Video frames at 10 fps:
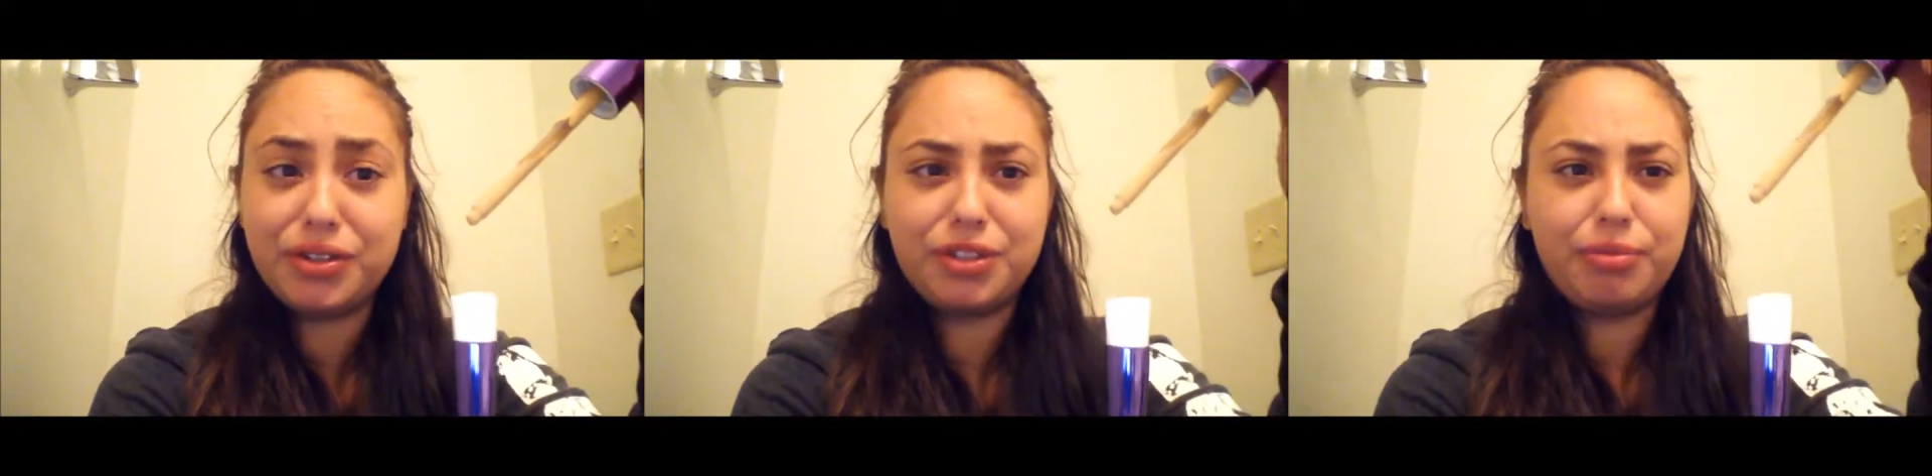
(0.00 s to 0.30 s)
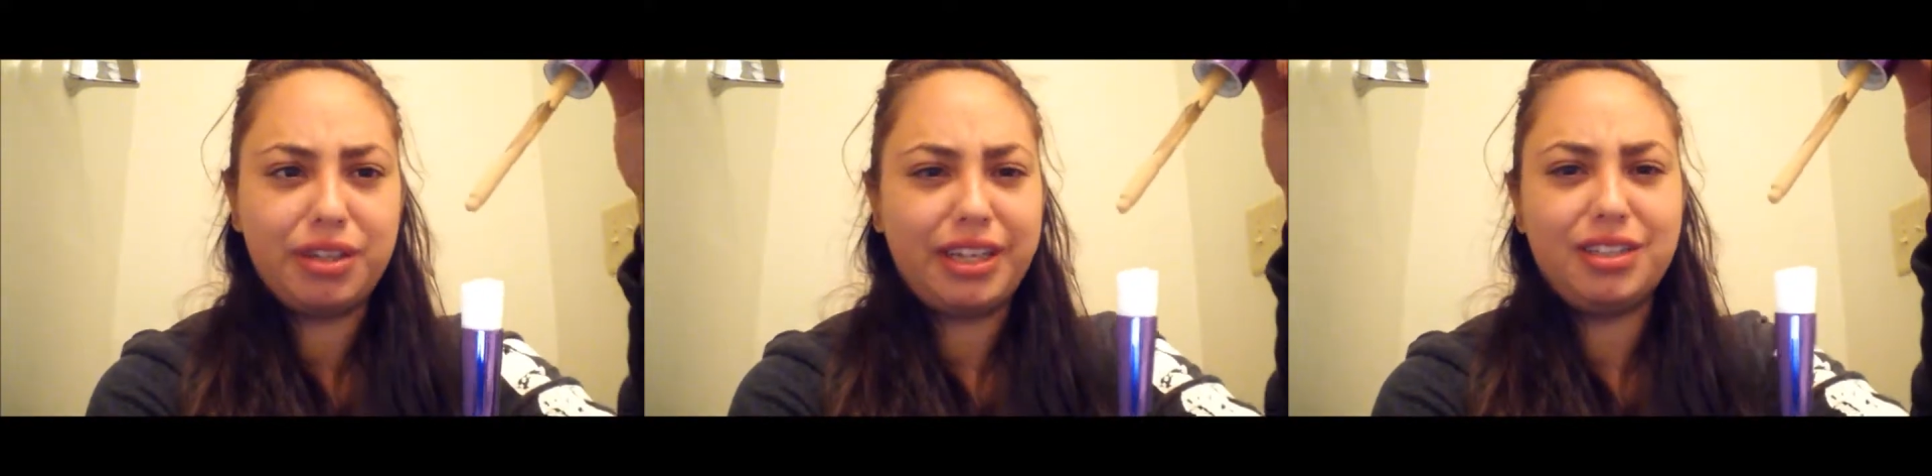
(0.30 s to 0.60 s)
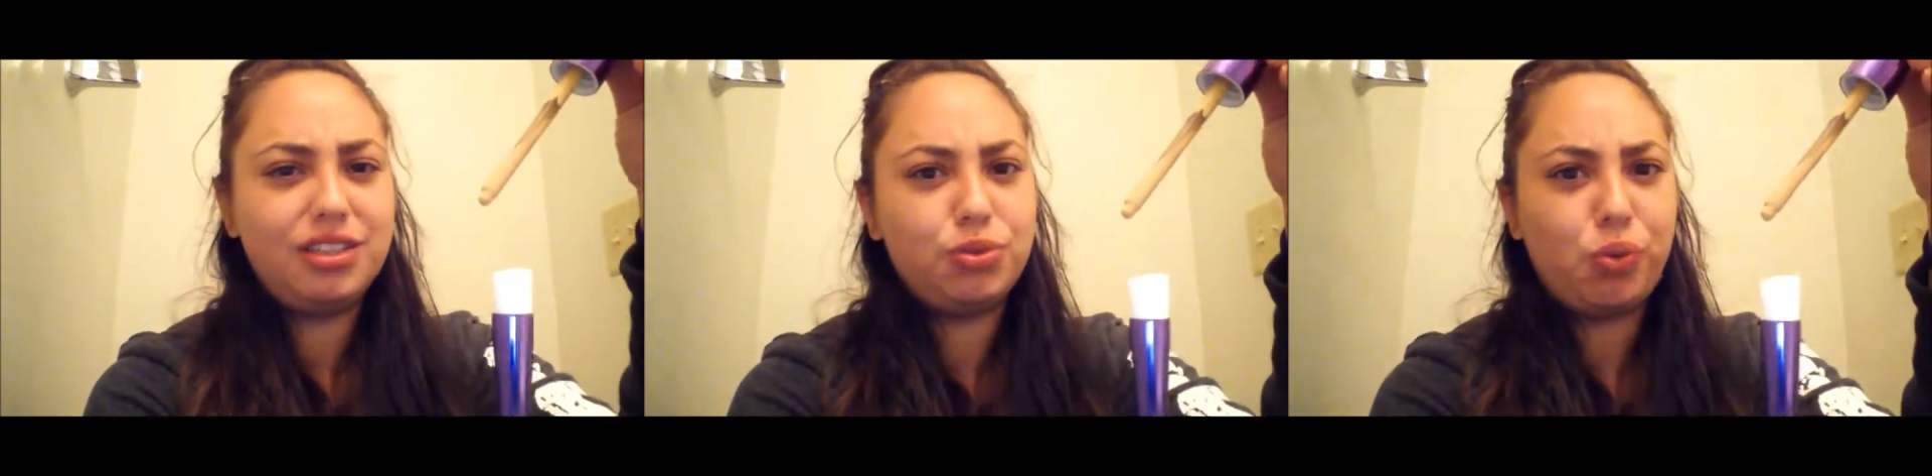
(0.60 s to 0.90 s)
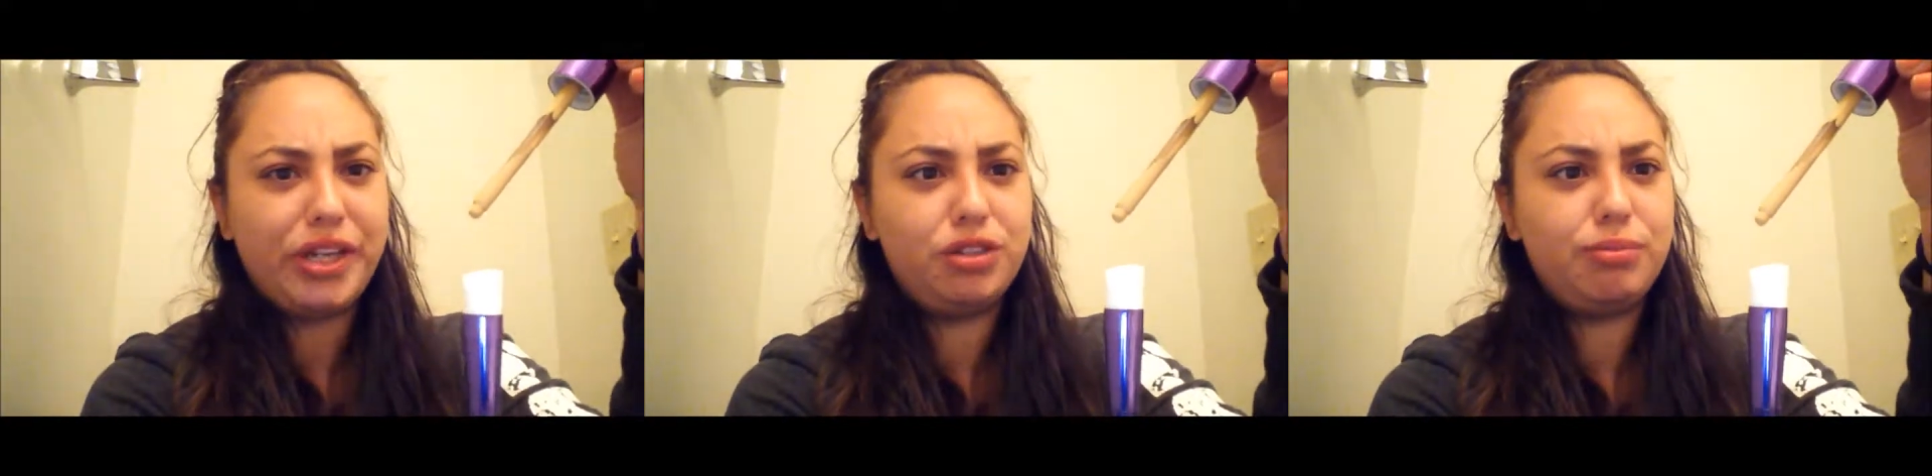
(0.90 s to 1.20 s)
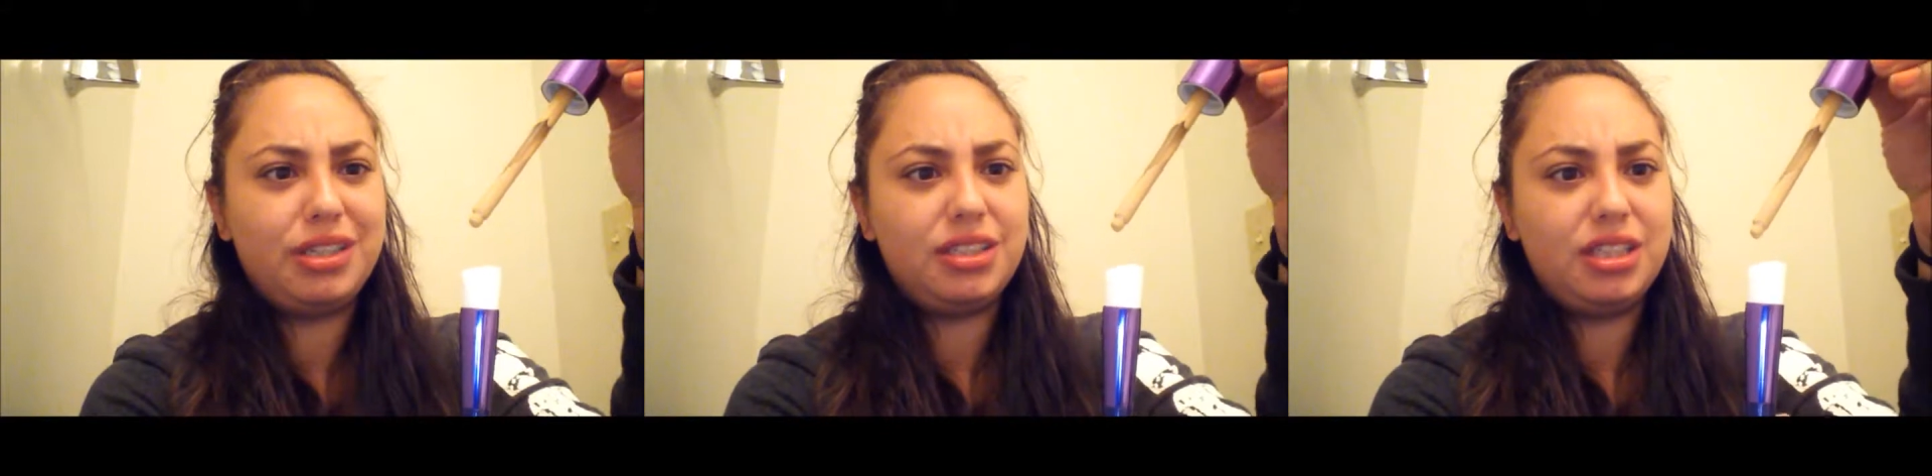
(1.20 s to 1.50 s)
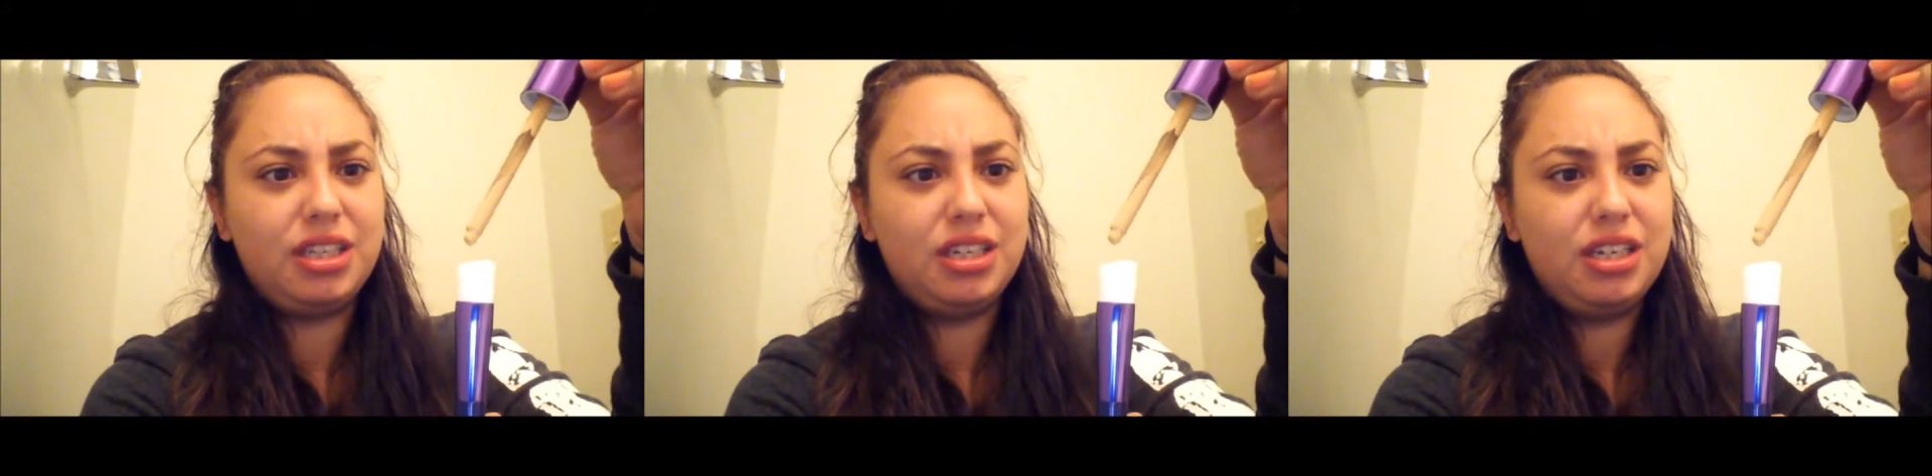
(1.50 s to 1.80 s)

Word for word: or something, like this is way too messy